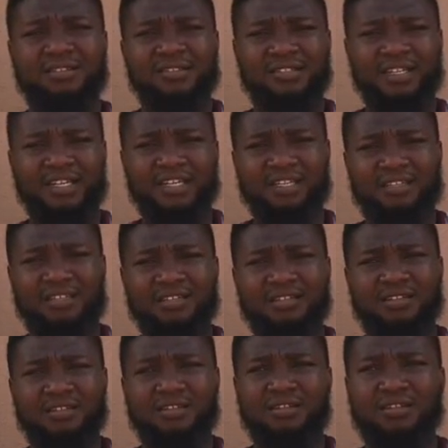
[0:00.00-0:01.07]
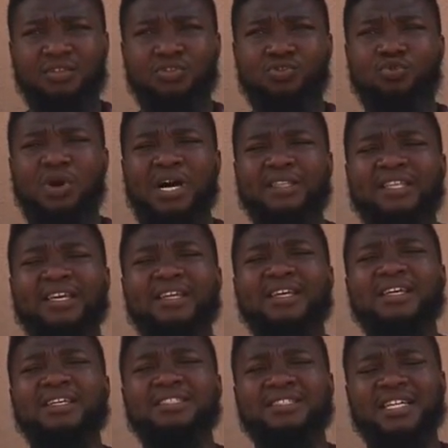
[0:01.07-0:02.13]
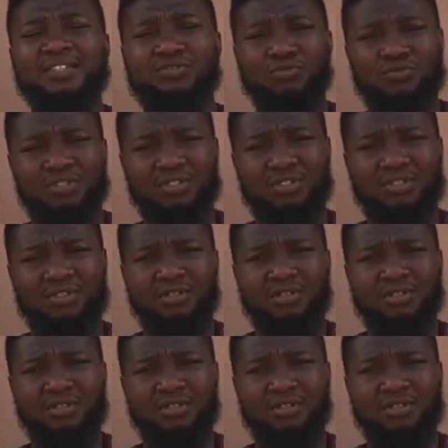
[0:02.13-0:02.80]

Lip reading: three, to attain a status,